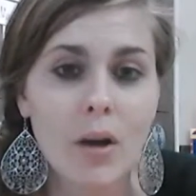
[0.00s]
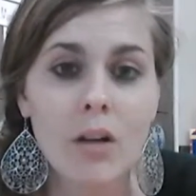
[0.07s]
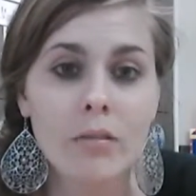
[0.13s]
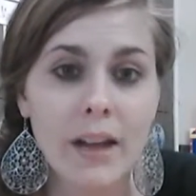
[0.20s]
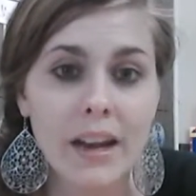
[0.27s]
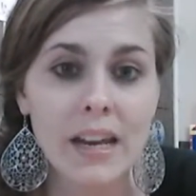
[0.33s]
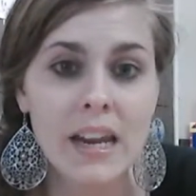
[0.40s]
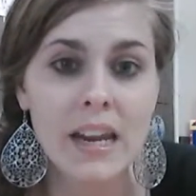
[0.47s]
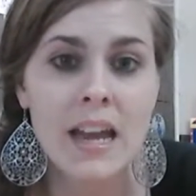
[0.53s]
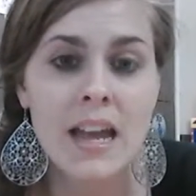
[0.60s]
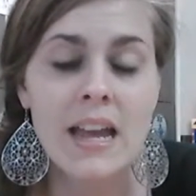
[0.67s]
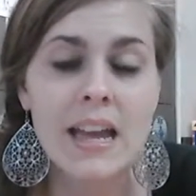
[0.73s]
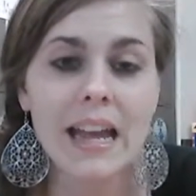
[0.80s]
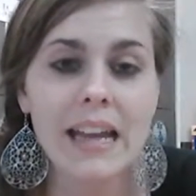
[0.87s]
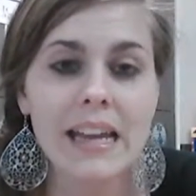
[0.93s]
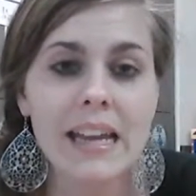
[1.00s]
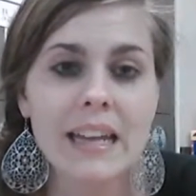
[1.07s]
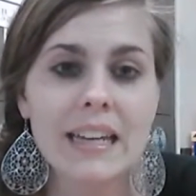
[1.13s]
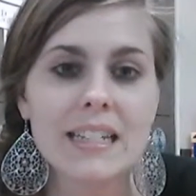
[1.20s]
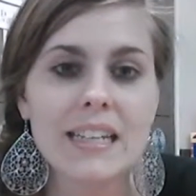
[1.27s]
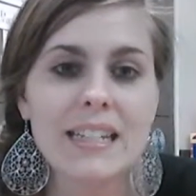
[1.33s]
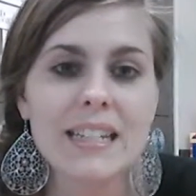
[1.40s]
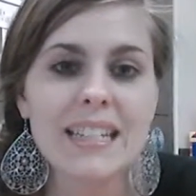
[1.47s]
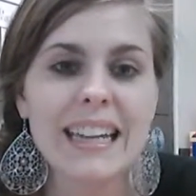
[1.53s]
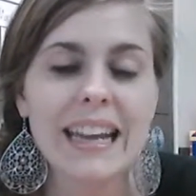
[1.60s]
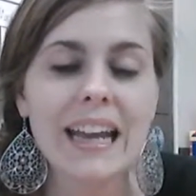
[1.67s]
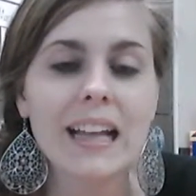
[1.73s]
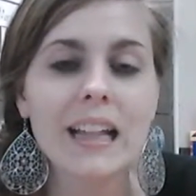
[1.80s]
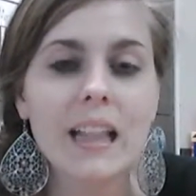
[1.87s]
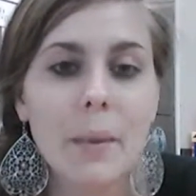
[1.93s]
already, and it doesn't
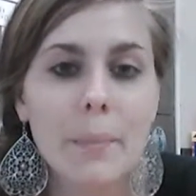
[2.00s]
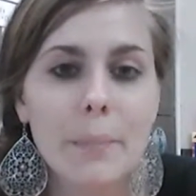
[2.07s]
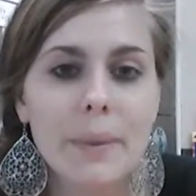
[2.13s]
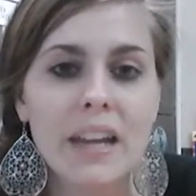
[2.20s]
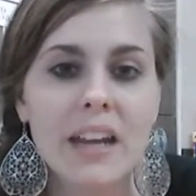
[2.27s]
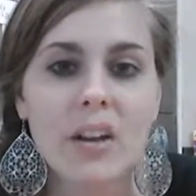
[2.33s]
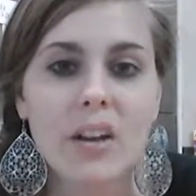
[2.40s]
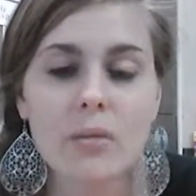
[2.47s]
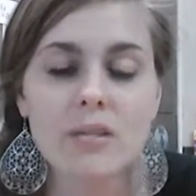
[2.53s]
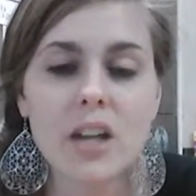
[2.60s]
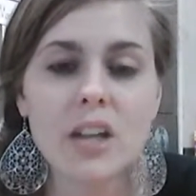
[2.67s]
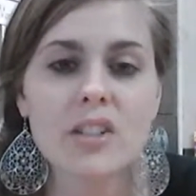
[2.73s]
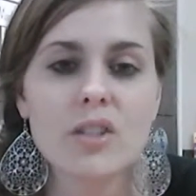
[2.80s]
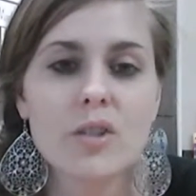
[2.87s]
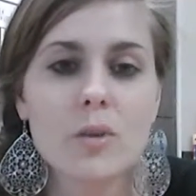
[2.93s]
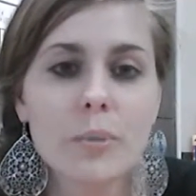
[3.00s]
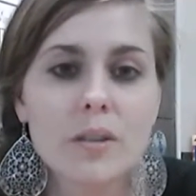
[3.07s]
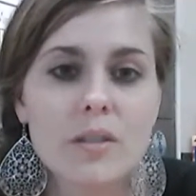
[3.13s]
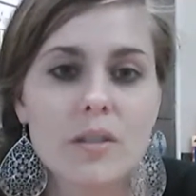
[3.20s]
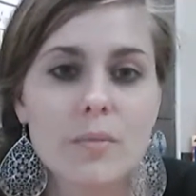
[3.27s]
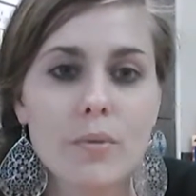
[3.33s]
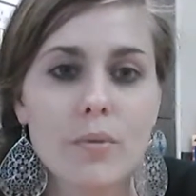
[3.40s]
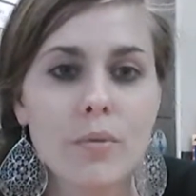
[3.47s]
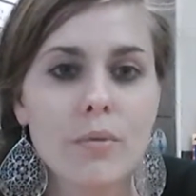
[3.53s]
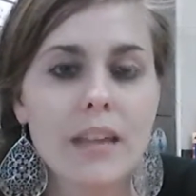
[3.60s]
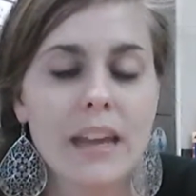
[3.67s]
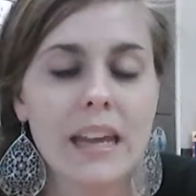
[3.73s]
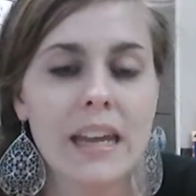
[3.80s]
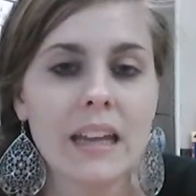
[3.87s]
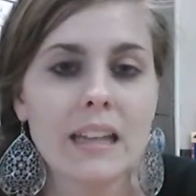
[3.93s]
get clumpy. It goes on super smooth
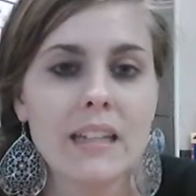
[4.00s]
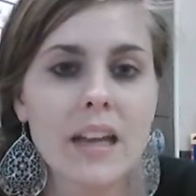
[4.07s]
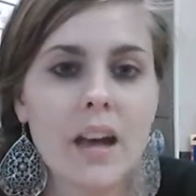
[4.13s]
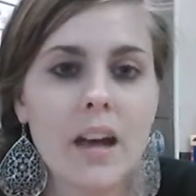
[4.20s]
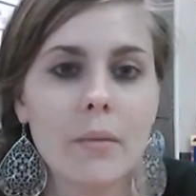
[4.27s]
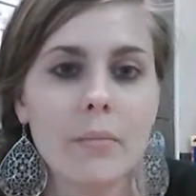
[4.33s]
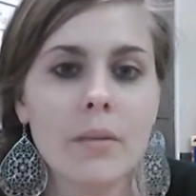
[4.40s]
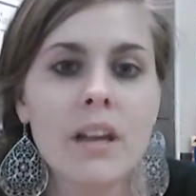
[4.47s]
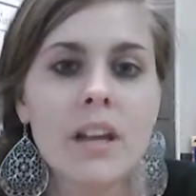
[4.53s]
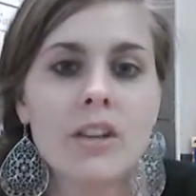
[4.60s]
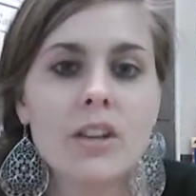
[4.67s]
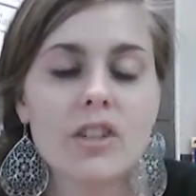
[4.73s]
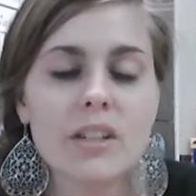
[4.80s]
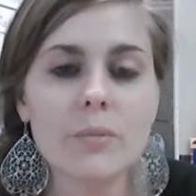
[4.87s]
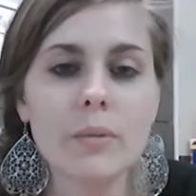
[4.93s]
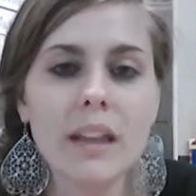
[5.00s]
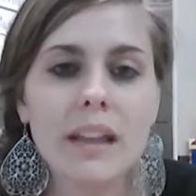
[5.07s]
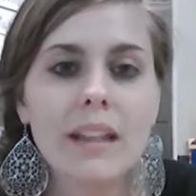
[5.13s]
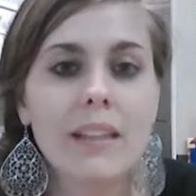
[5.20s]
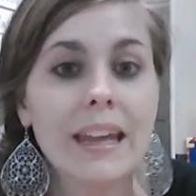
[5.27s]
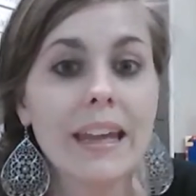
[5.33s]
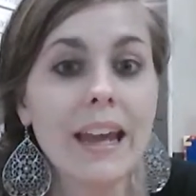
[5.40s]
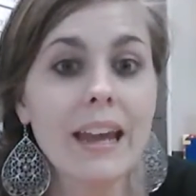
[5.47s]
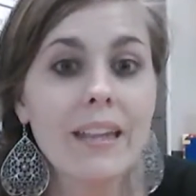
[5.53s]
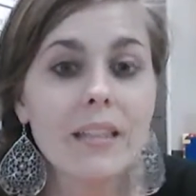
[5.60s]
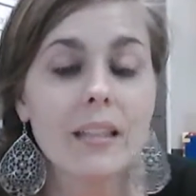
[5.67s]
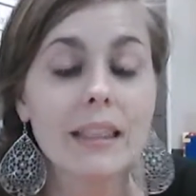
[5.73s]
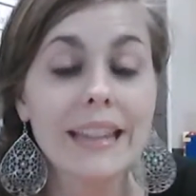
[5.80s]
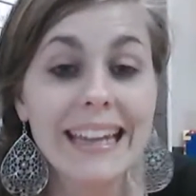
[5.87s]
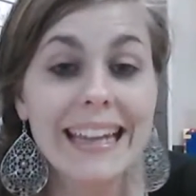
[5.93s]
and just really
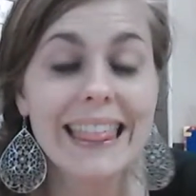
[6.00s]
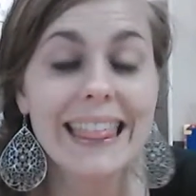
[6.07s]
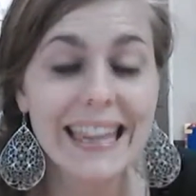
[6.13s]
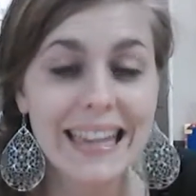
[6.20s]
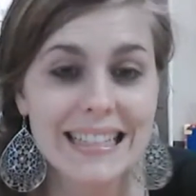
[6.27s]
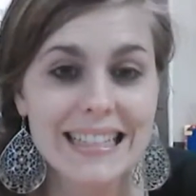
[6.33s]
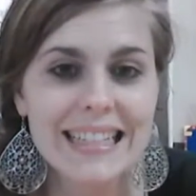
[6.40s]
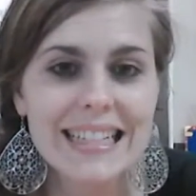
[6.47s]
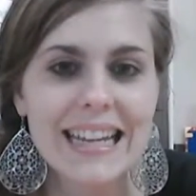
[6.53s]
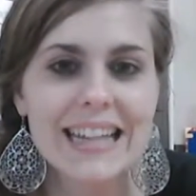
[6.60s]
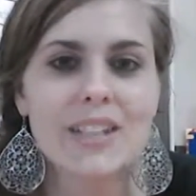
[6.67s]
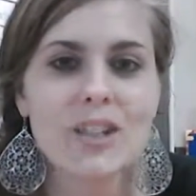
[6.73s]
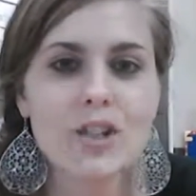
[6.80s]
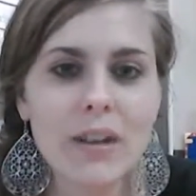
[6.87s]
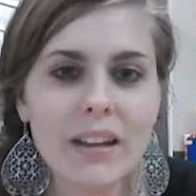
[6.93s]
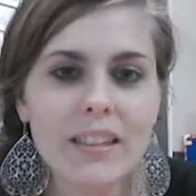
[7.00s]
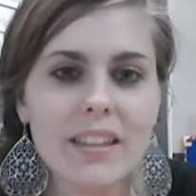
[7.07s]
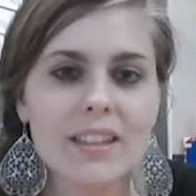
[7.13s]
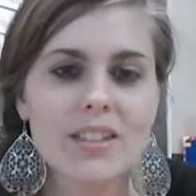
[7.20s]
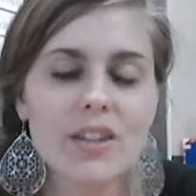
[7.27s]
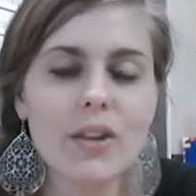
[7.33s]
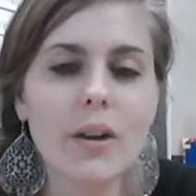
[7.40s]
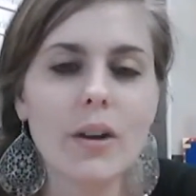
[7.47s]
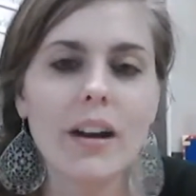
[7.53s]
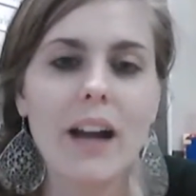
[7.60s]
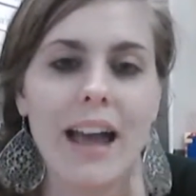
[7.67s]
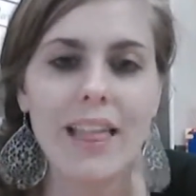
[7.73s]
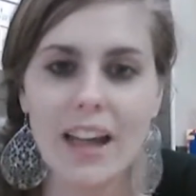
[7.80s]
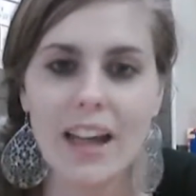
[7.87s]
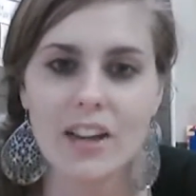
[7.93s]
lengthens and strengthens your
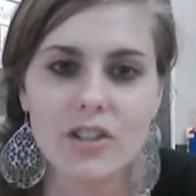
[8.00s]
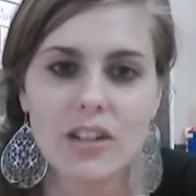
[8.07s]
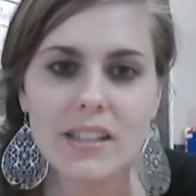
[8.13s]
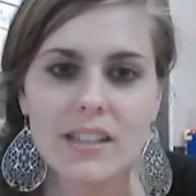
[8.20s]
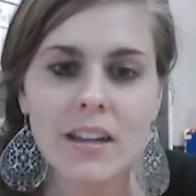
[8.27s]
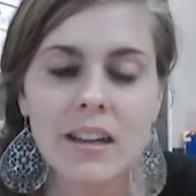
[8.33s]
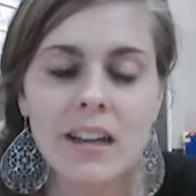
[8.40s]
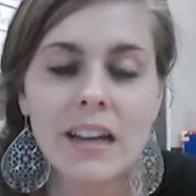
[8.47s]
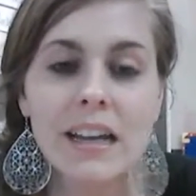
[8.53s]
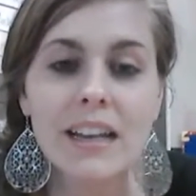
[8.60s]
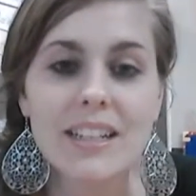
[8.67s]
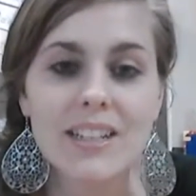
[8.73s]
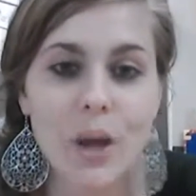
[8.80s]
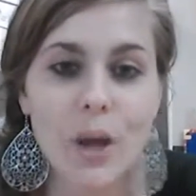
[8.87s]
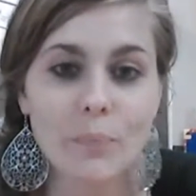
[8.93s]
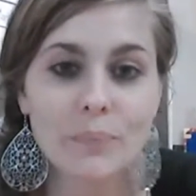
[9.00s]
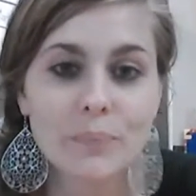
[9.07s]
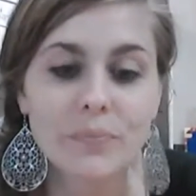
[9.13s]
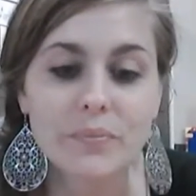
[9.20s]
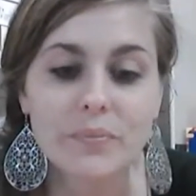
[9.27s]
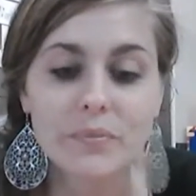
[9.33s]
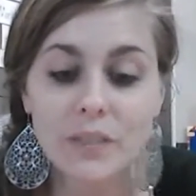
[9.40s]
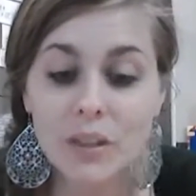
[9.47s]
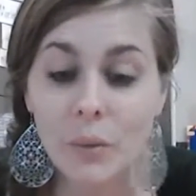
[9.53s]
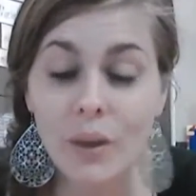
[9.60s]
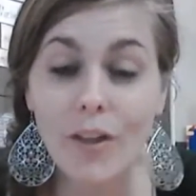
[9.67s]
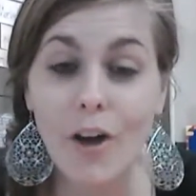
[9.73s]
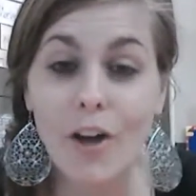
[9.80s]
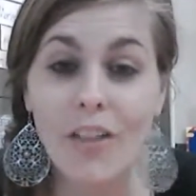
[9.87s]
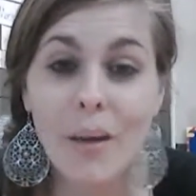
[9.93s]
eyelashes. So
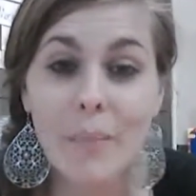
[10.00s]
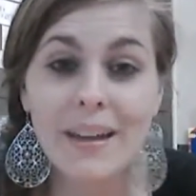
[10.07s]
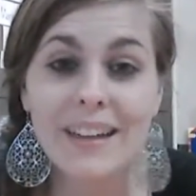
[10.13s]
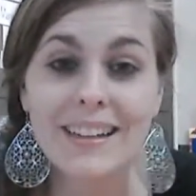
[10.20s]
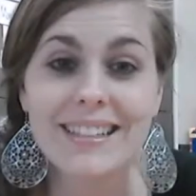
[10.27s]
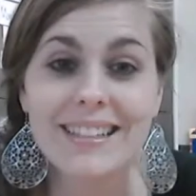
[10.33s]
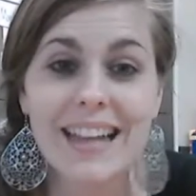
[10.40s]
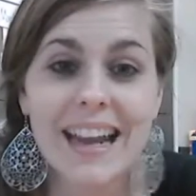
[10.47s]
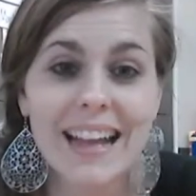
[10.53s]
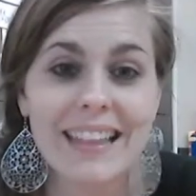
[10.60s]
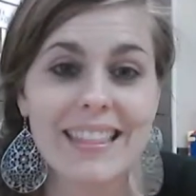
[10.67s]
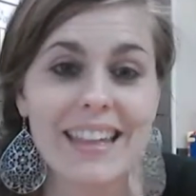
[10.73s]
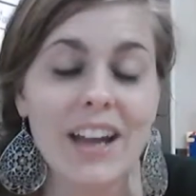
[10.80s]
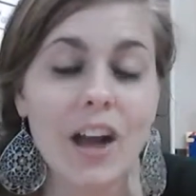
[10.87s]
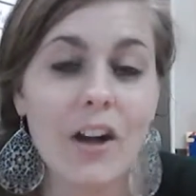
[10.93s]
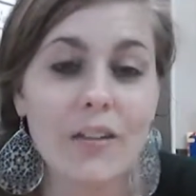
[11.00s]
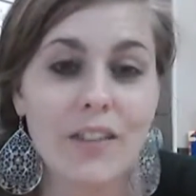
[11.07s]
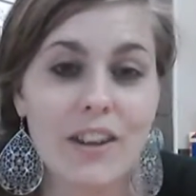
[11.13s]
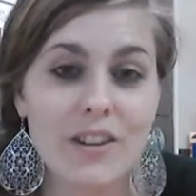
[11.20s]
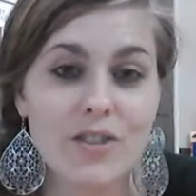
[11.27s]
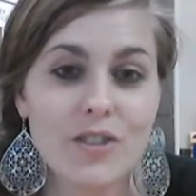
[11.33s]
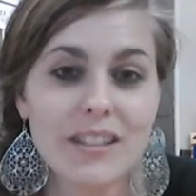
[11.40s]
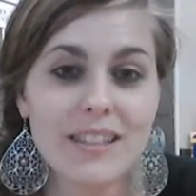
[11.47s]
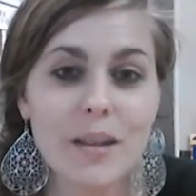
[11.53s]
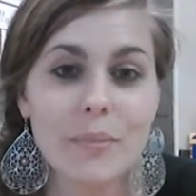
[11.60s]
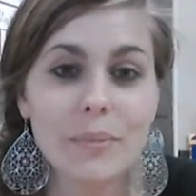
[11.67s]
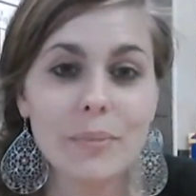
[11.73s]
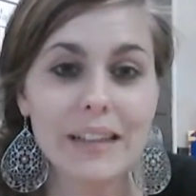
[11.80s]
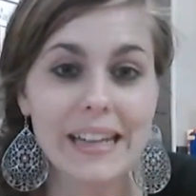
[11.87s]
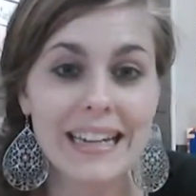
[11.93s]
with all that being said, I think our facial is
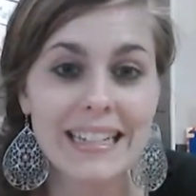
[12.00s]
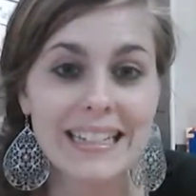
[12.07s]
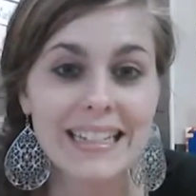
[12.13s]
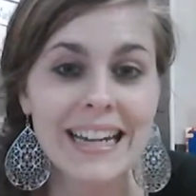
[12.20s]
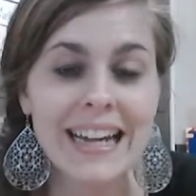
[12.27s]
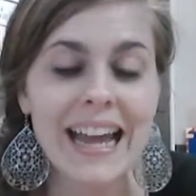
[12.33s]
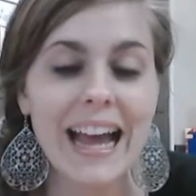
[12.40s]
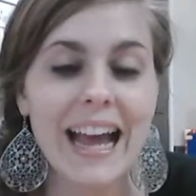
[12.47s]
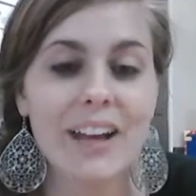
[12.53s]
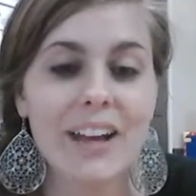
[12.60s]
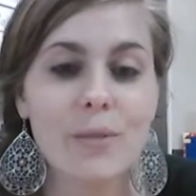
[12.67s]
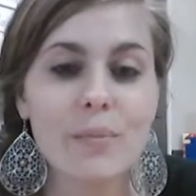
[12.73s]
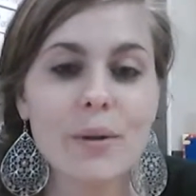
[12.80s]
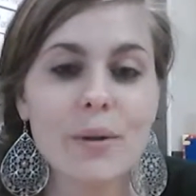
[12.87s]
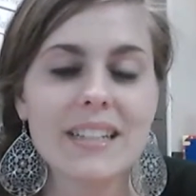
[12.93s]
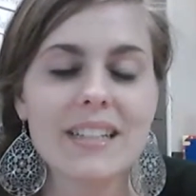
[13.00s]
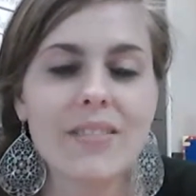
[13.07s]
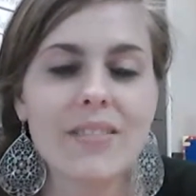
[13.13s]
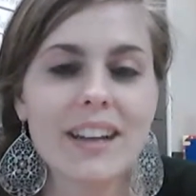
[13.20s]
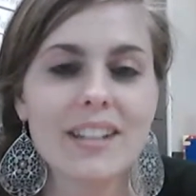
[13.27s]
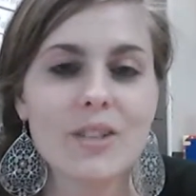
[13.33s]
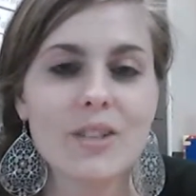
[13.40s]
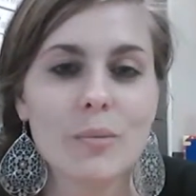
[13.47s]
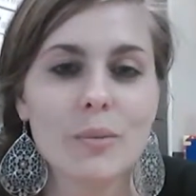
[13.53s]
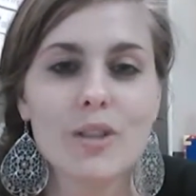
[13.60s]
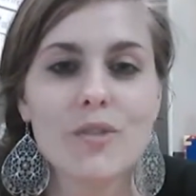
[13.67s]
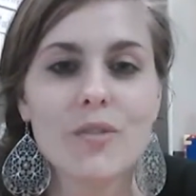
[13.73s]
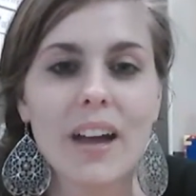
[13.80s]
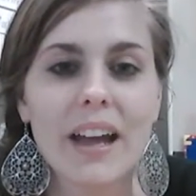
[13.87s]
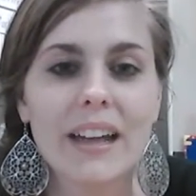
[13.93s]
complete. I hope you guys have had so
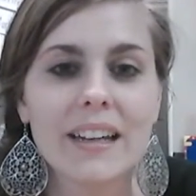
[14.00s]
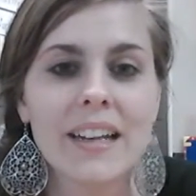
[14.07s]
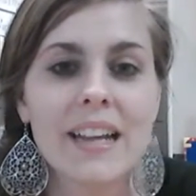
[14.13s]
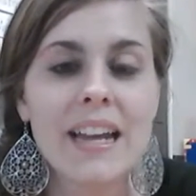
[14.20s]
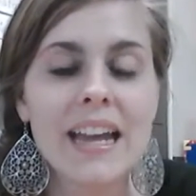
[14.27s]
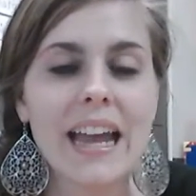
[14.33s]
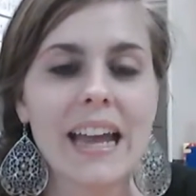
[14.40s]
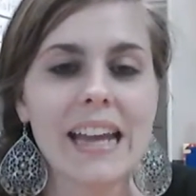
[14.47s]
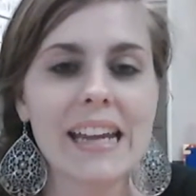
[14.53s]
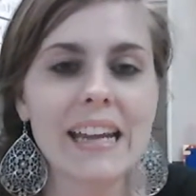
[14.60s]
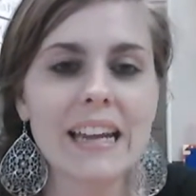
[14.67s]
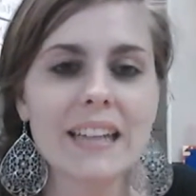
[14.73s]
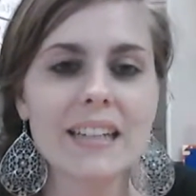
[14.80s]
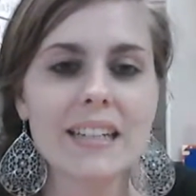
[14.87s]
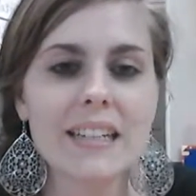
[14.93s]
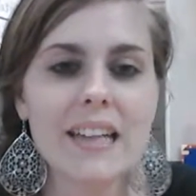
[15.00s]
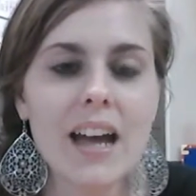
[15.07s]
much fun and